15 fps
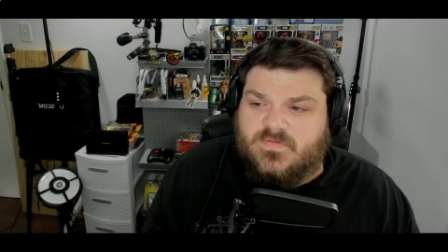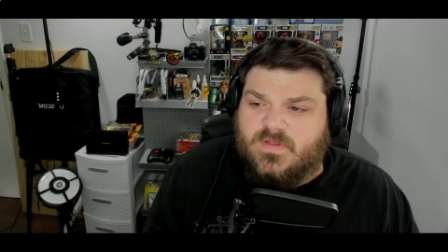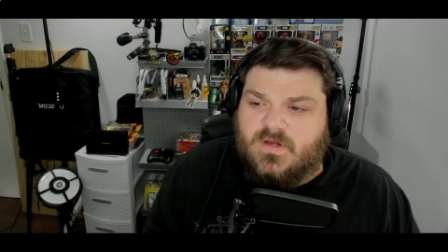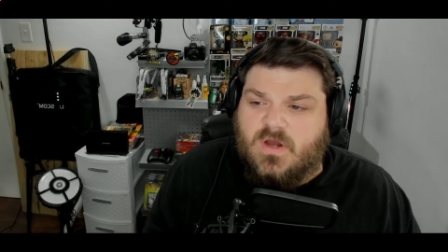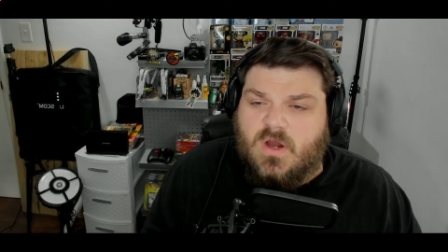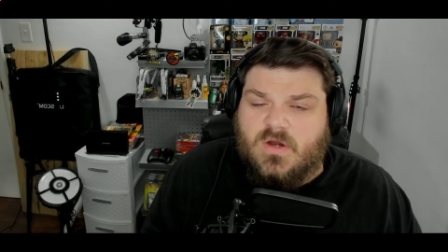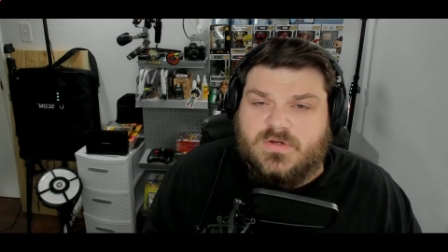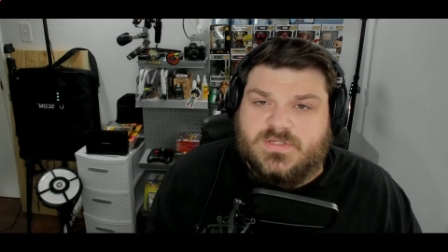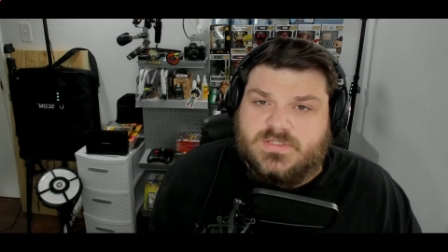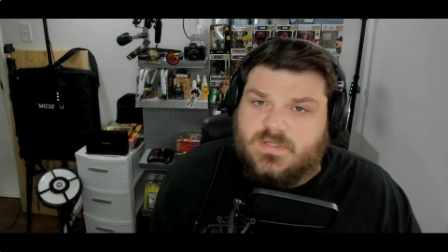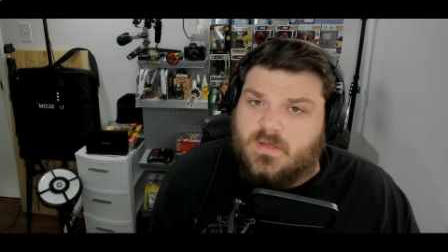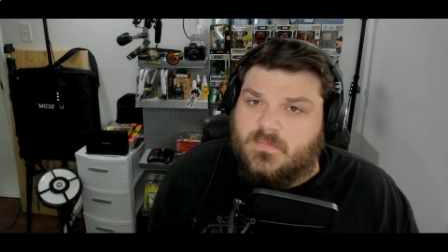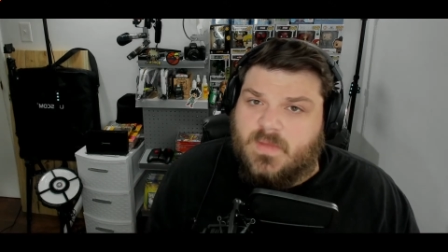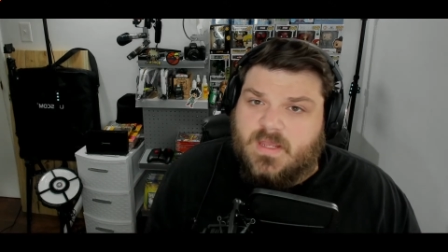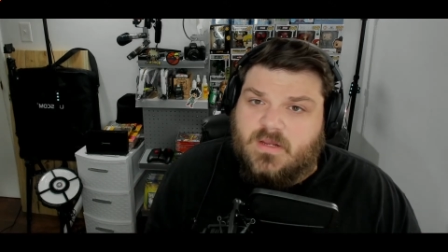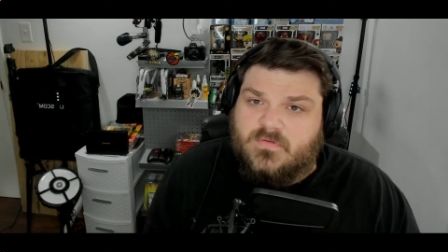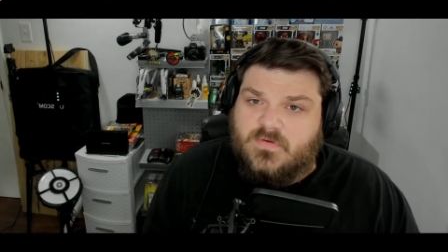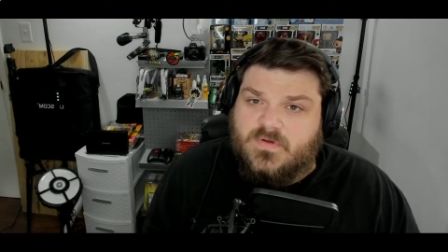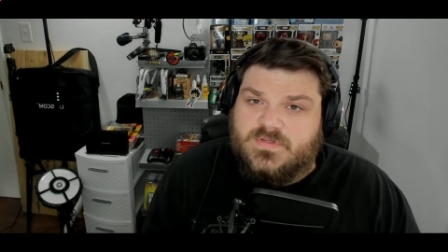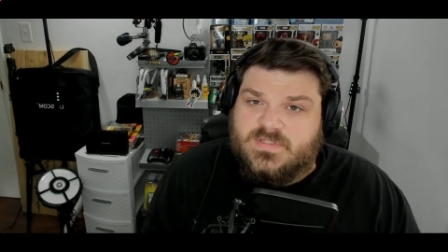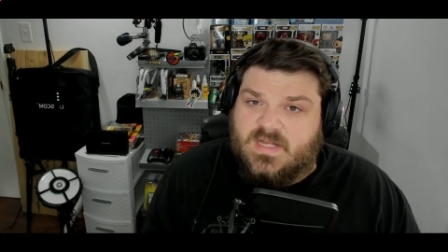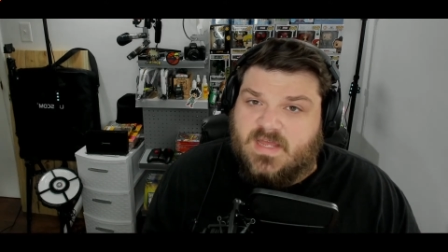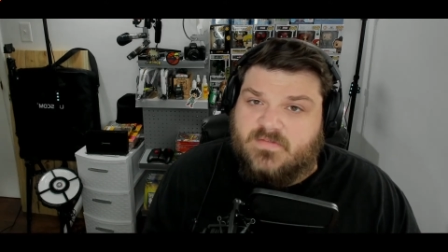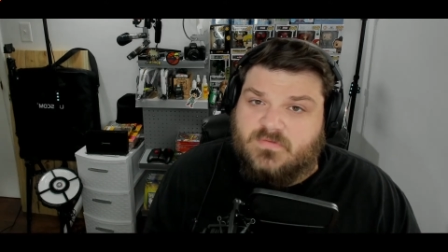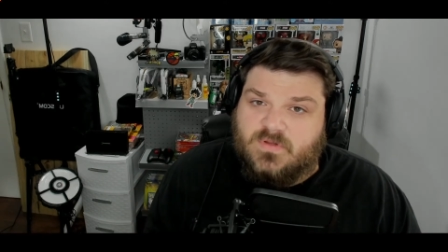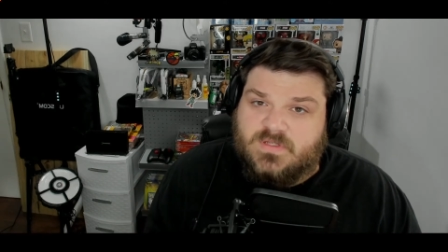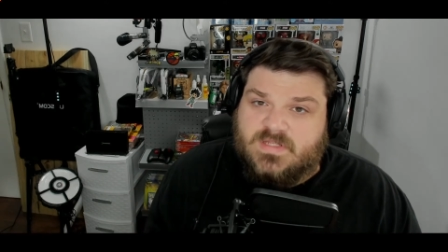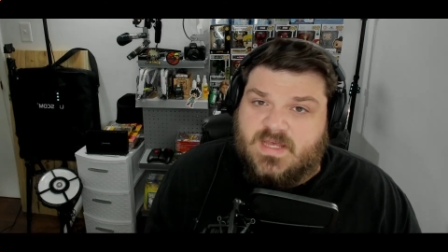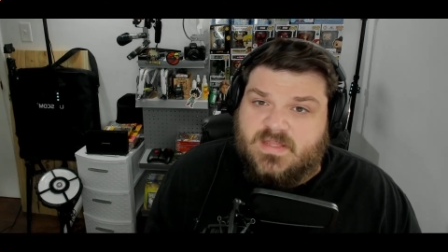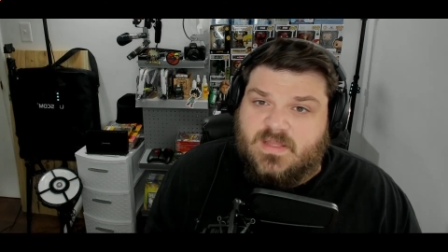There are some microphones that I've
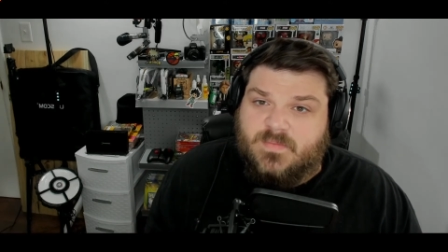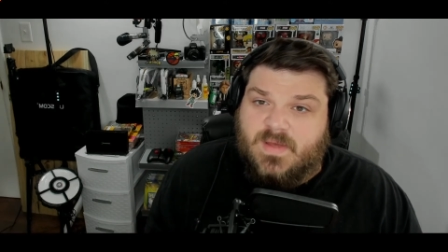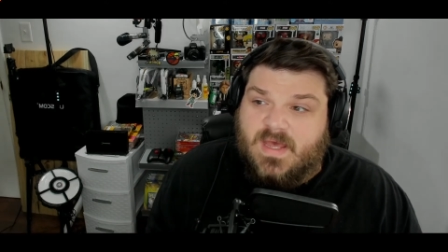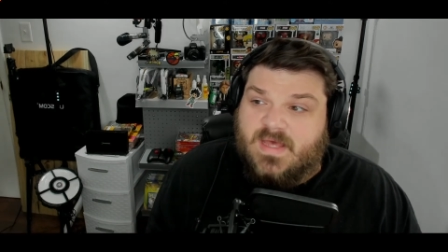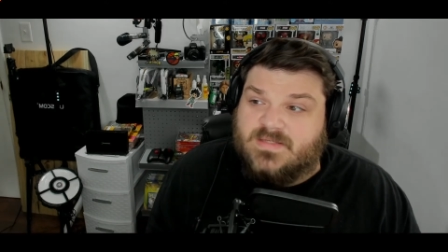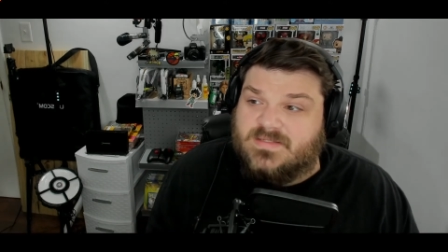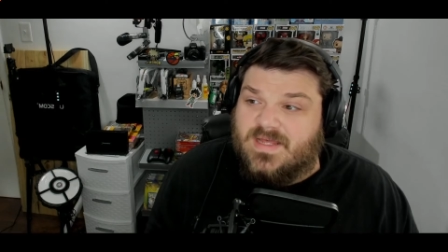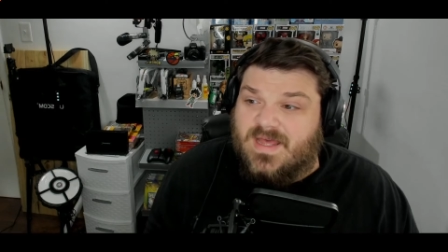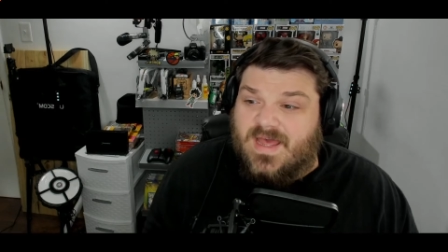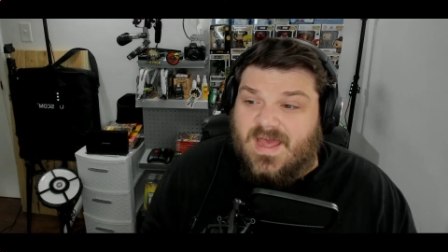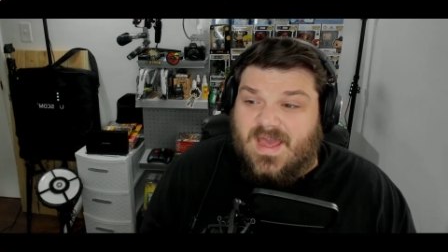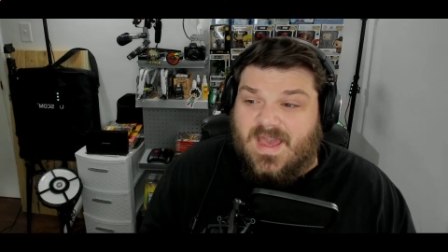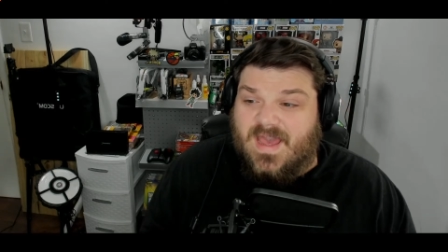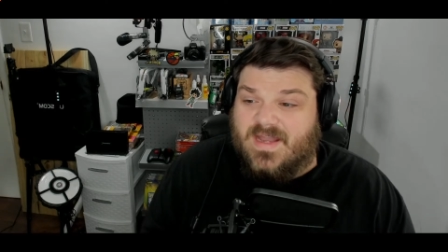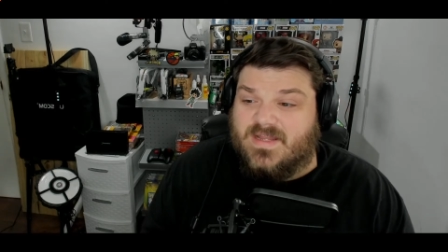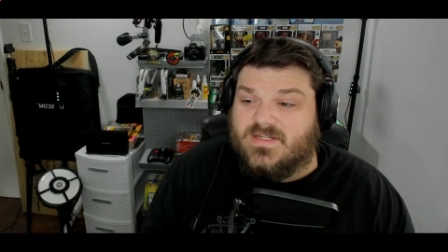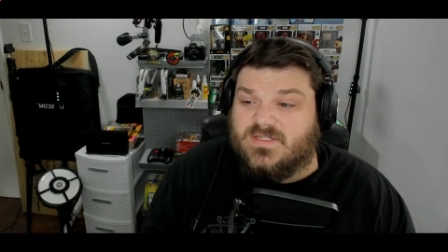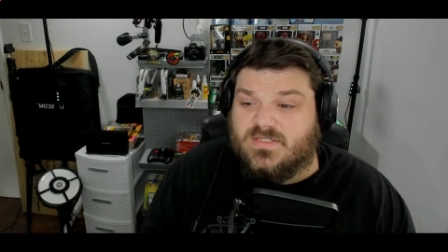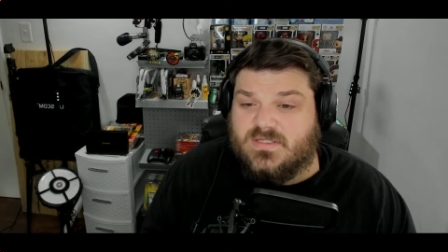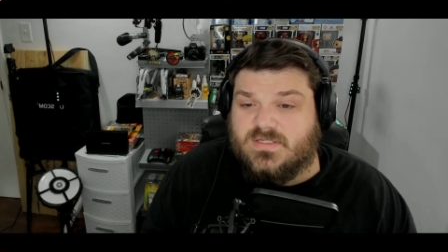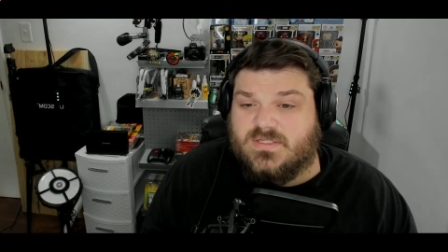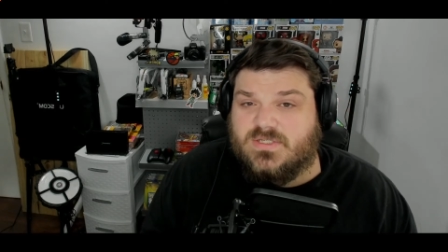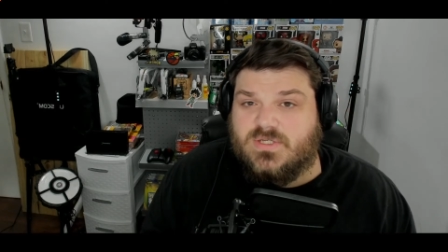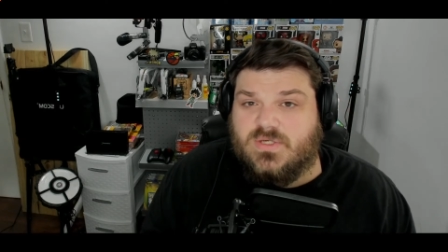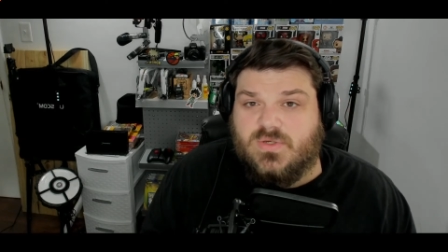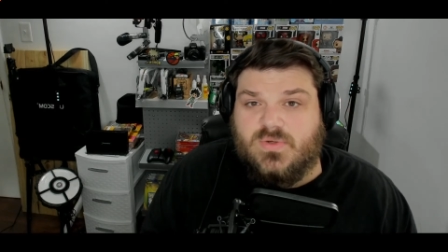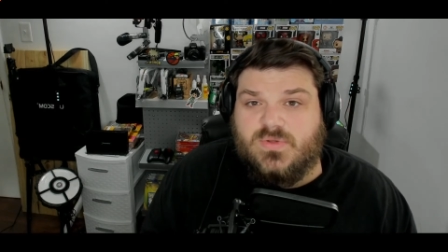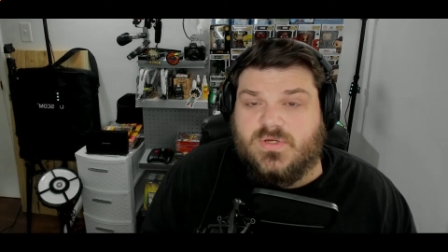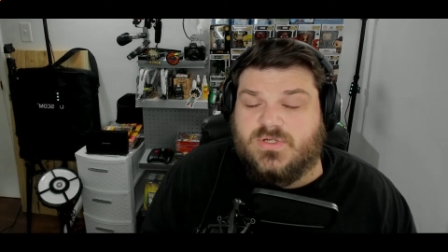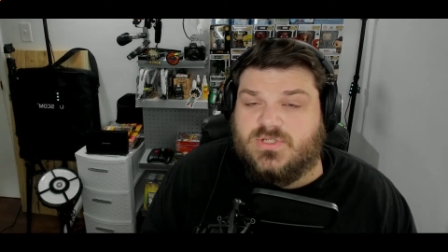looked at in the past, and it's just
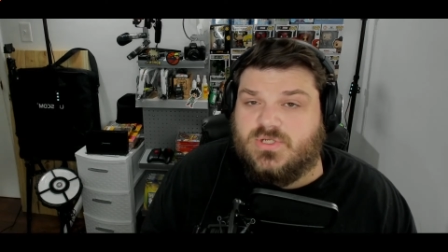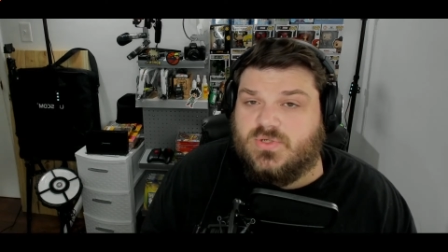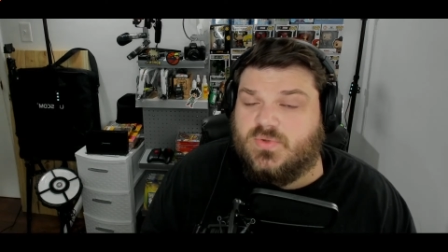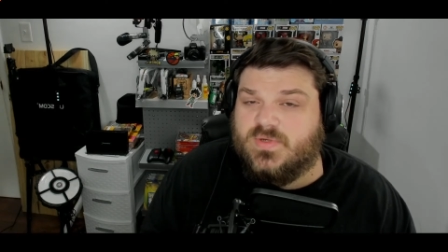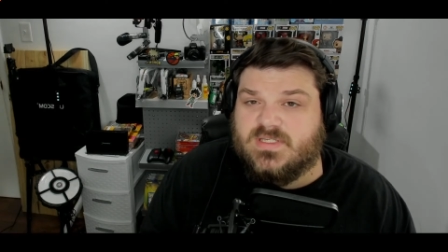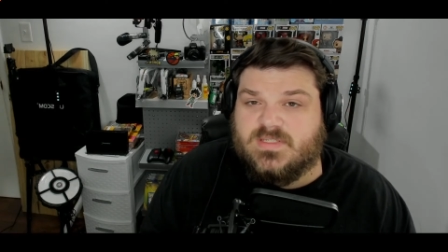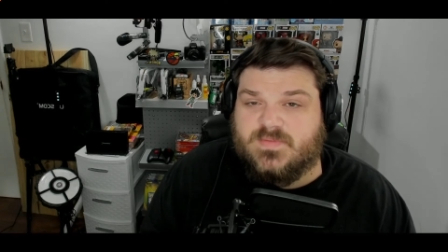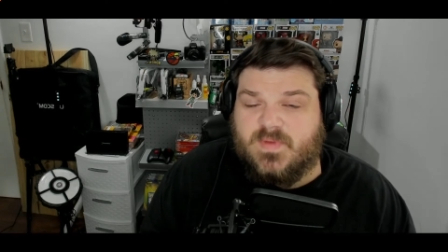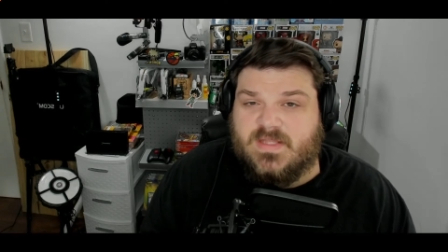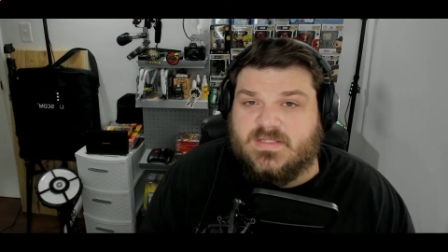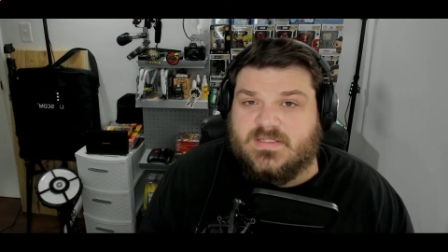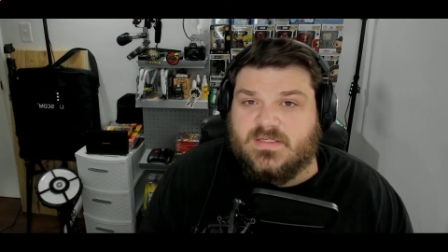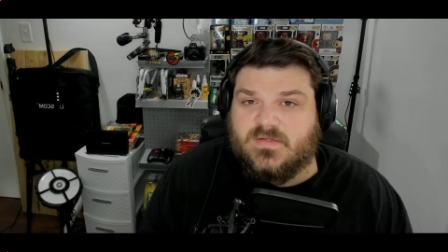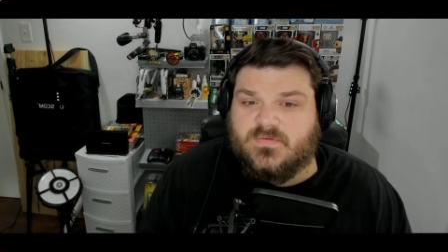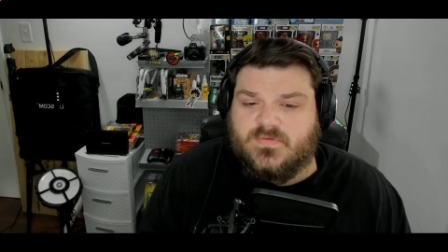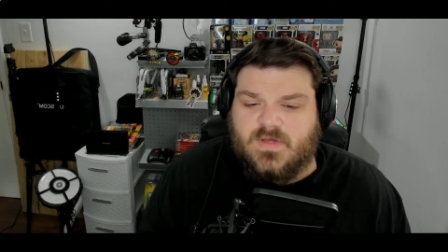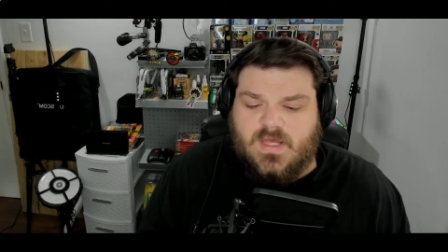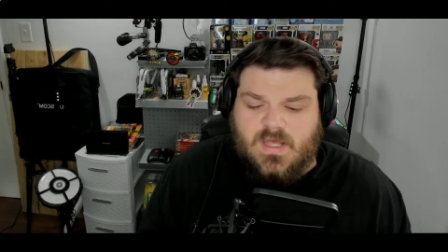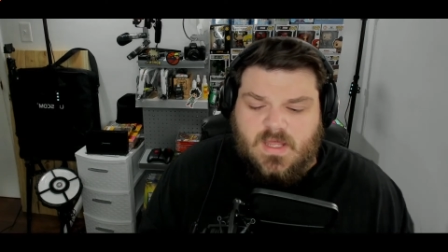they're too expensive.